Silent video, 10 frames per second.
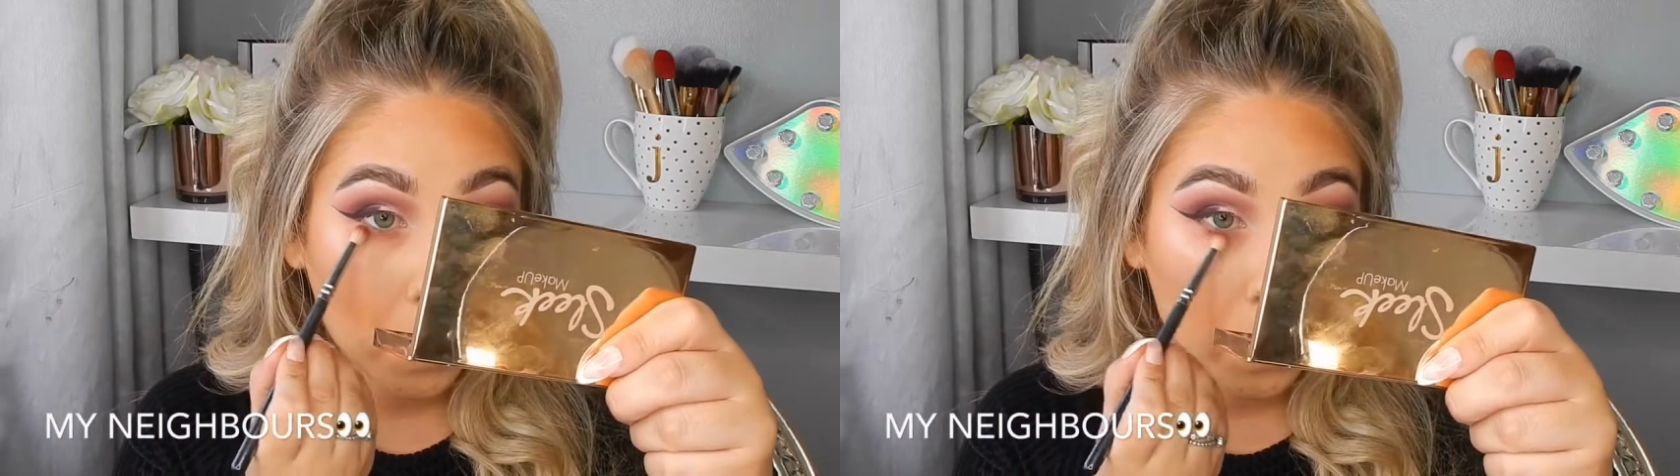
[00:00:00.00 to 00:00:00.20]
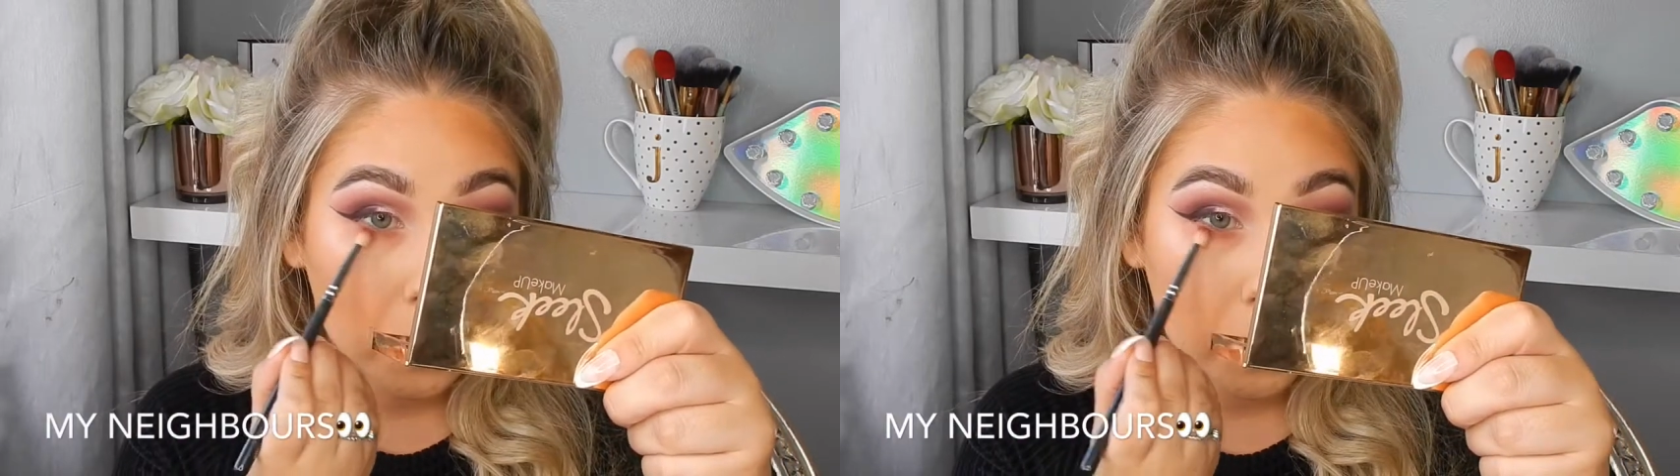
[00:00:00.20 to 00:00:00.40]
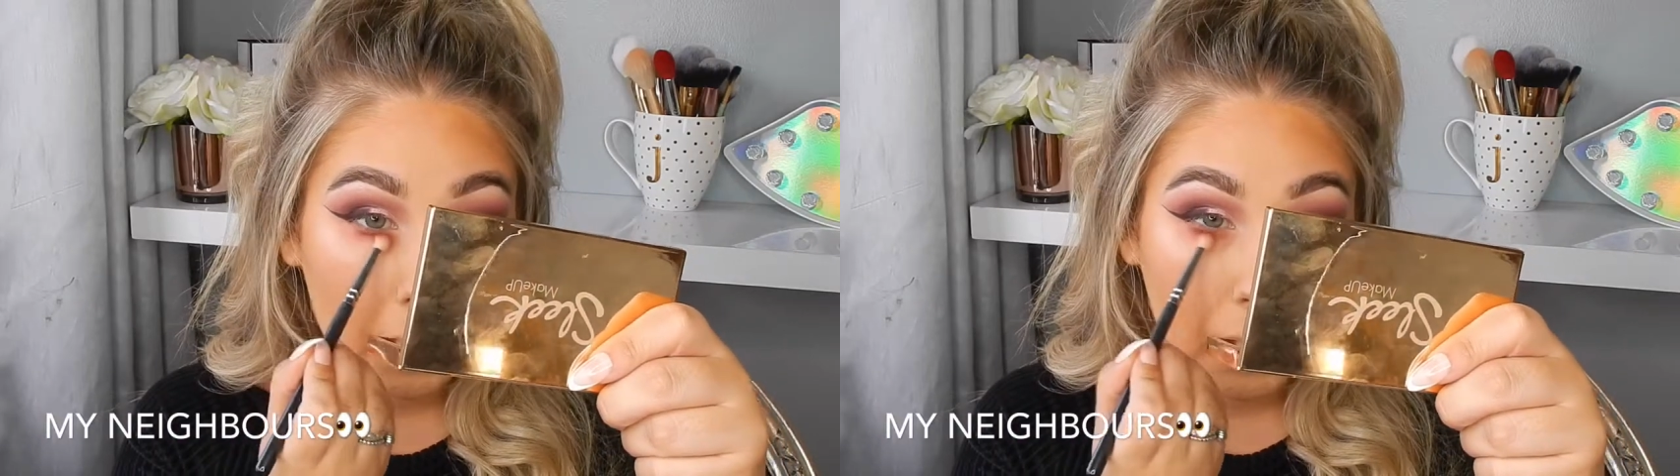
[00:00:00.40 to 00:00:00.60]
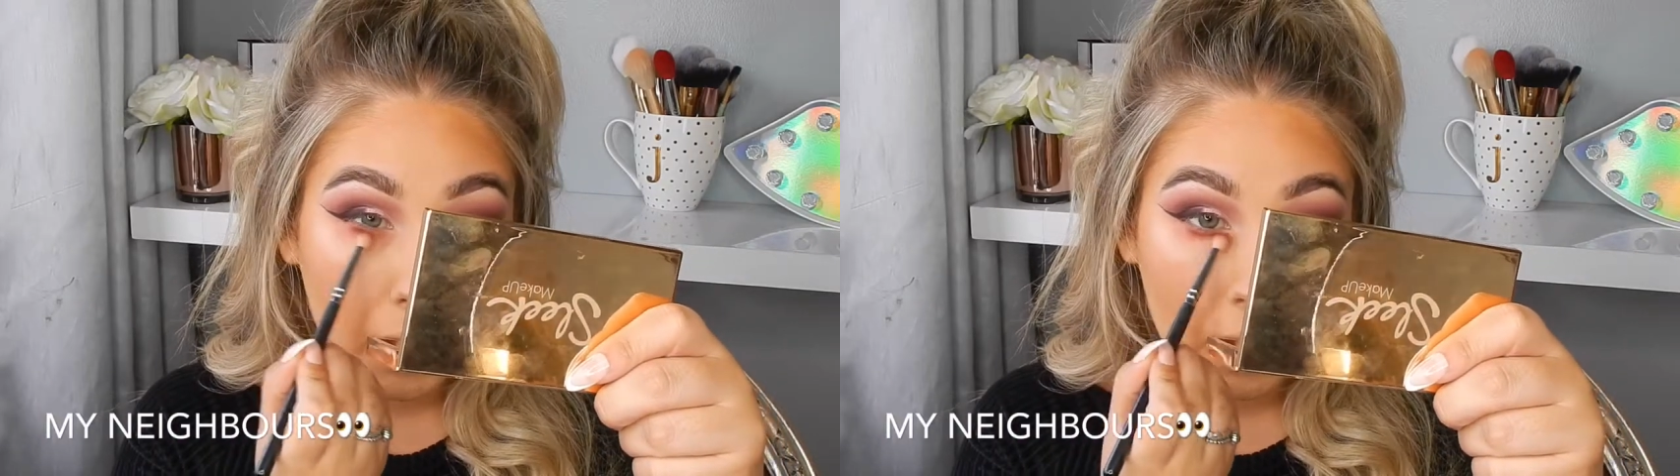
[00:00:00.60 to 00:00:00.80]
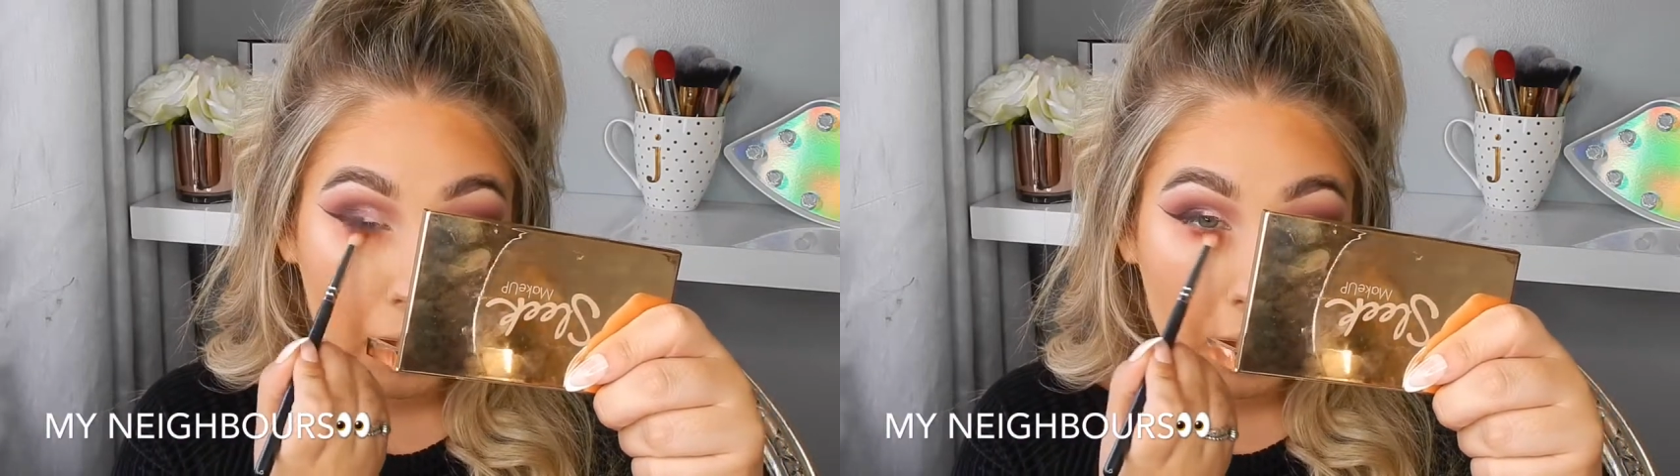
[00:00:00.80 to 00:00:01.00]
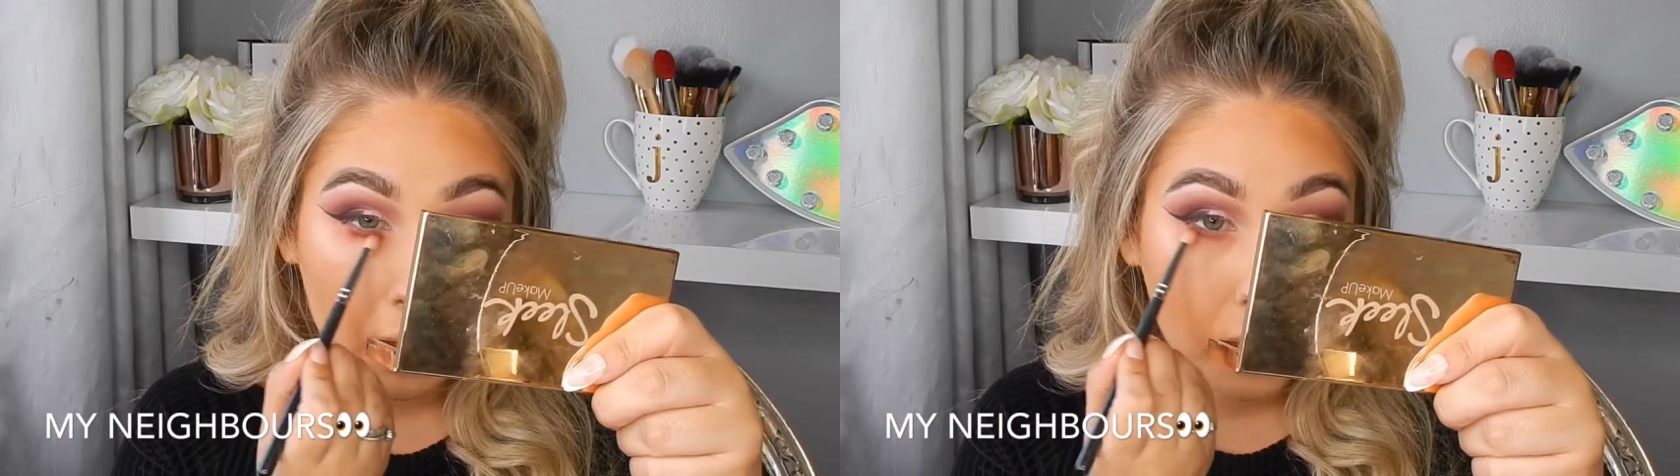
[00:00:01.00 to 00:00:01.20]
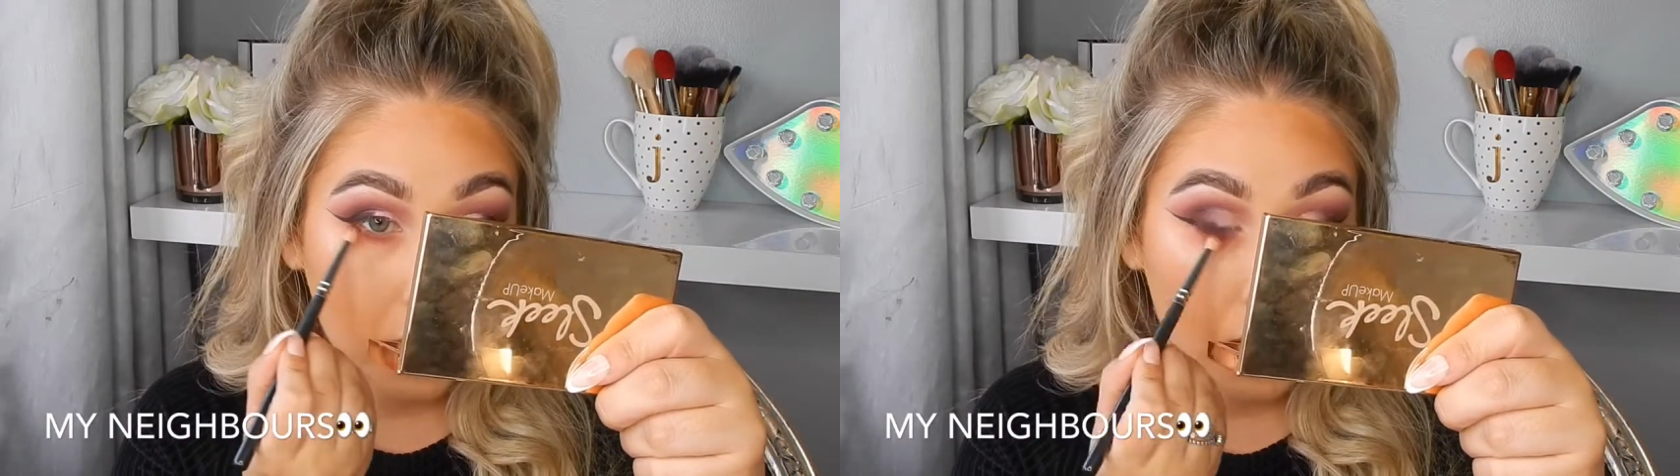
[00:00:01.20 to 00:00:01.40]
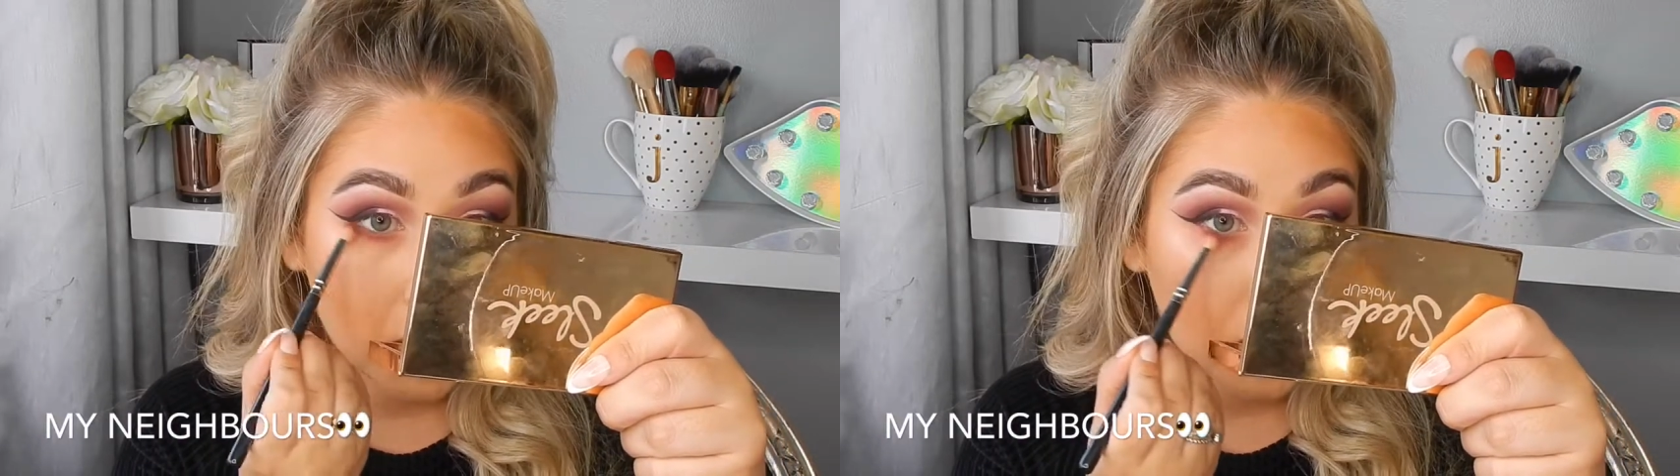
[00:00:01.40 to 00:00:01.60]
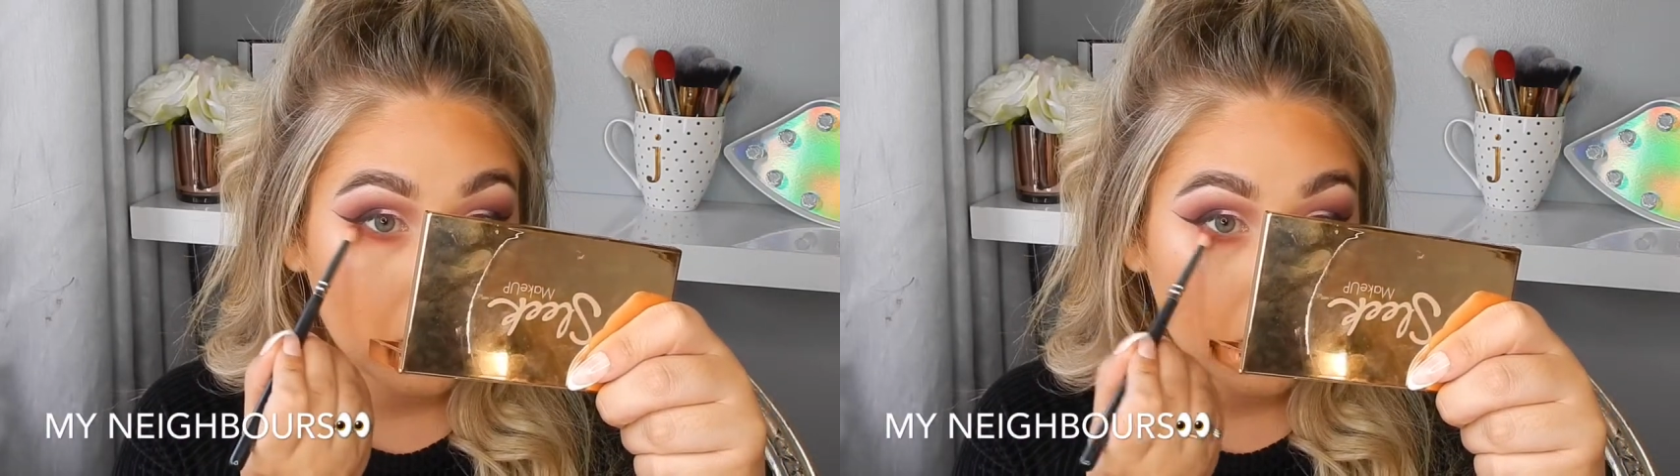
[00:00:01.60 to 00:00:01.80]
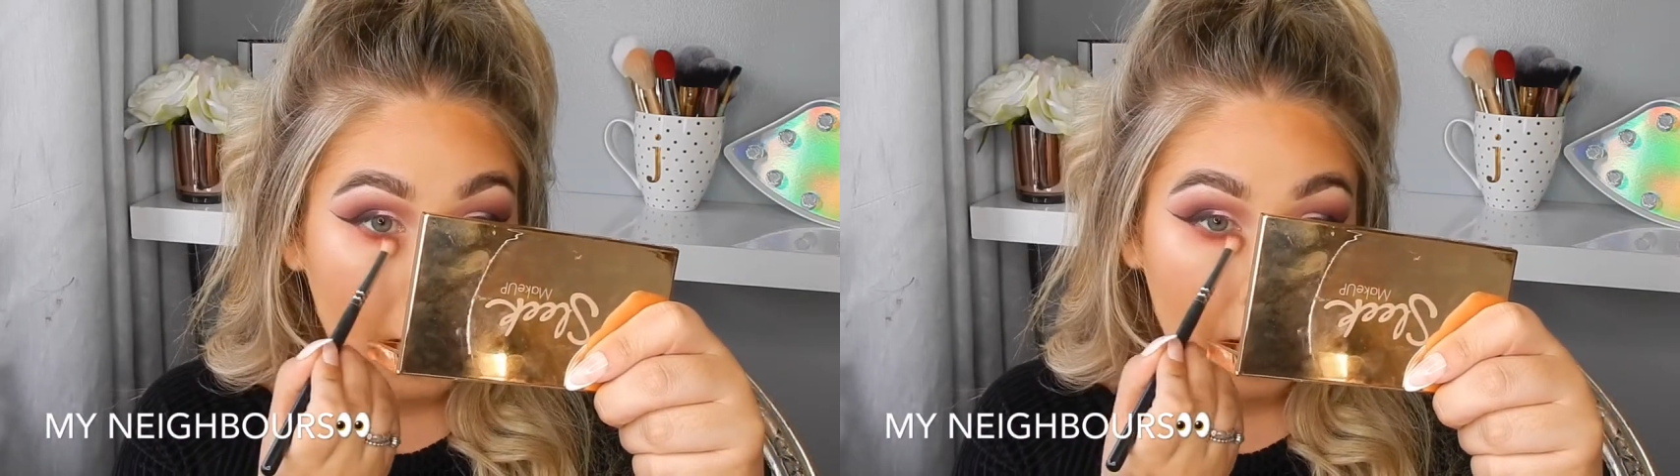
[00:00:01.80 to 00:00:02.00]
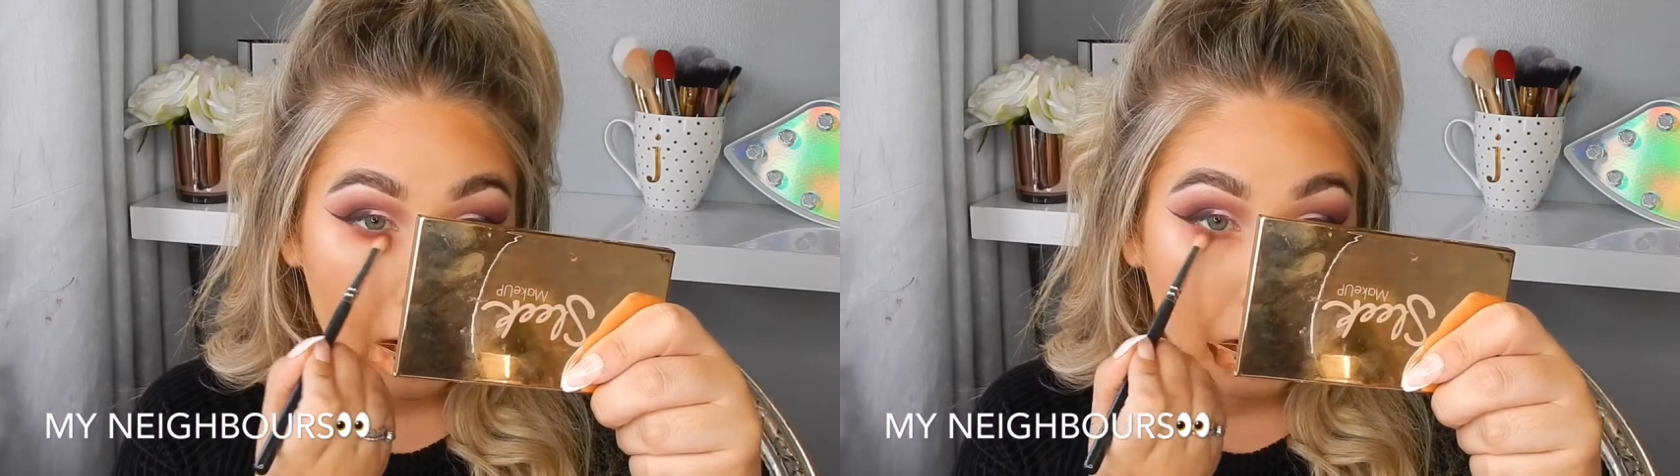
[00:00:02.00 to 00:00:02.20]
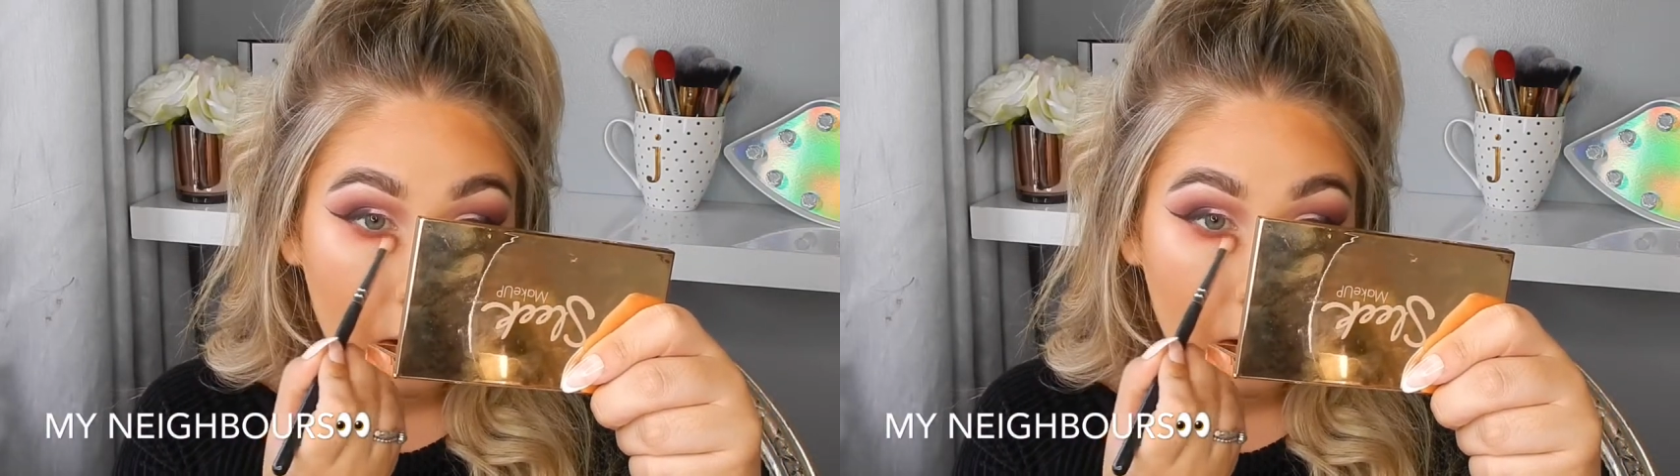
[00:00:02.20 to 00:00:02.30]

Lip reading: underneath the eye as well.